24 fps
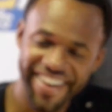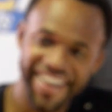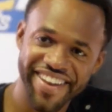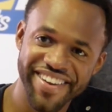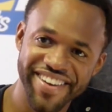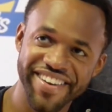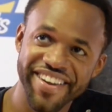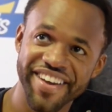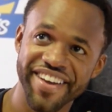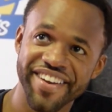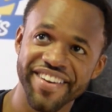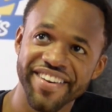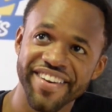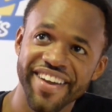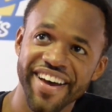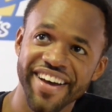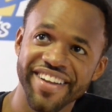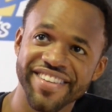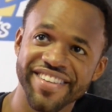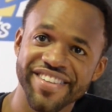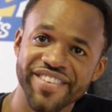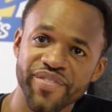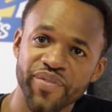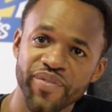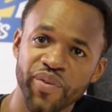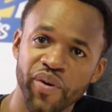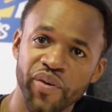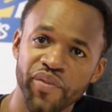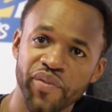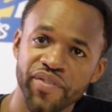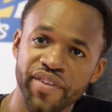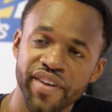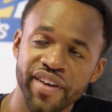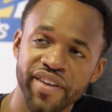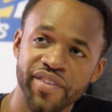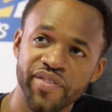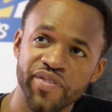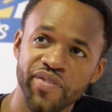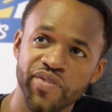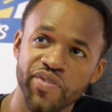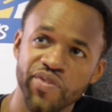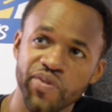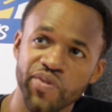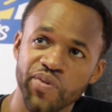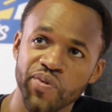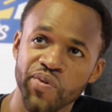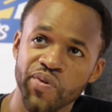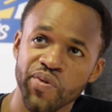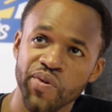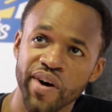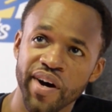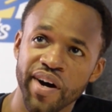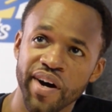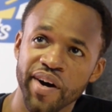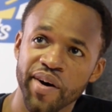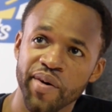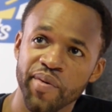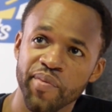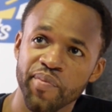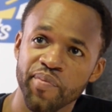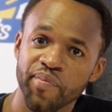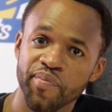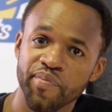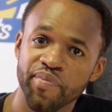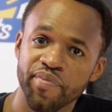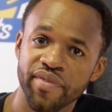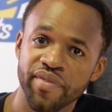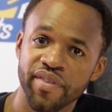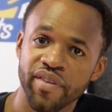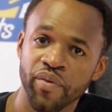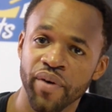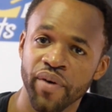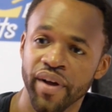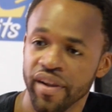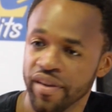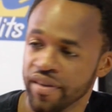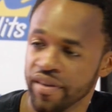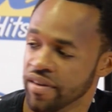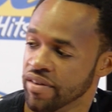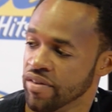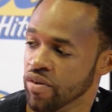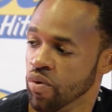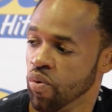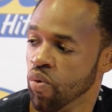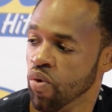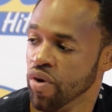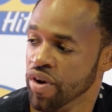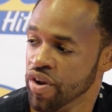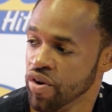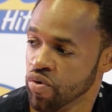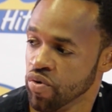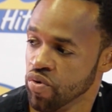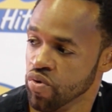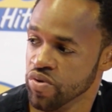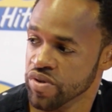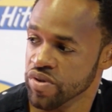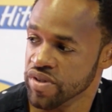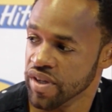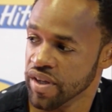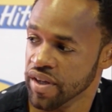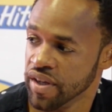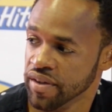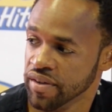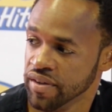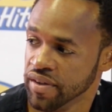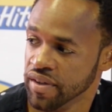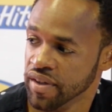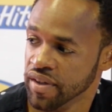And then that evolved into the one in Gruzili.